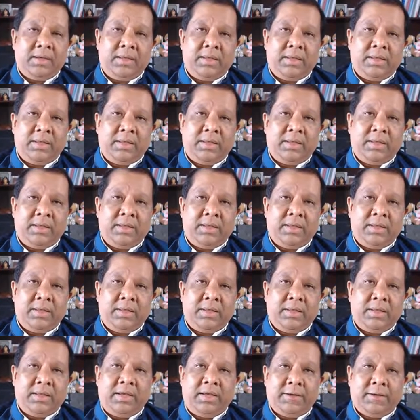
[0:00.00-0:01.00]
the
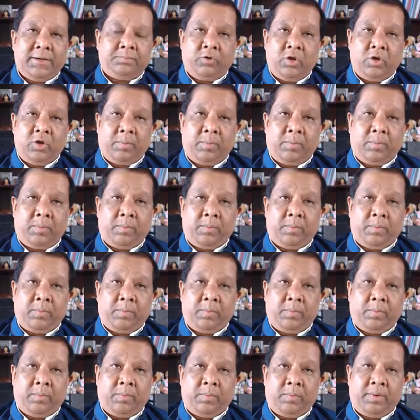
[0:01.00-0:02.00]
um, before you apply
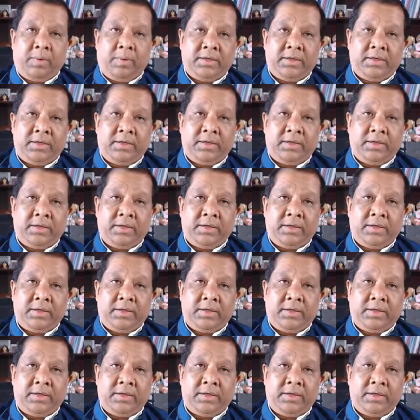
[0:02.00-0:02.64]
this um,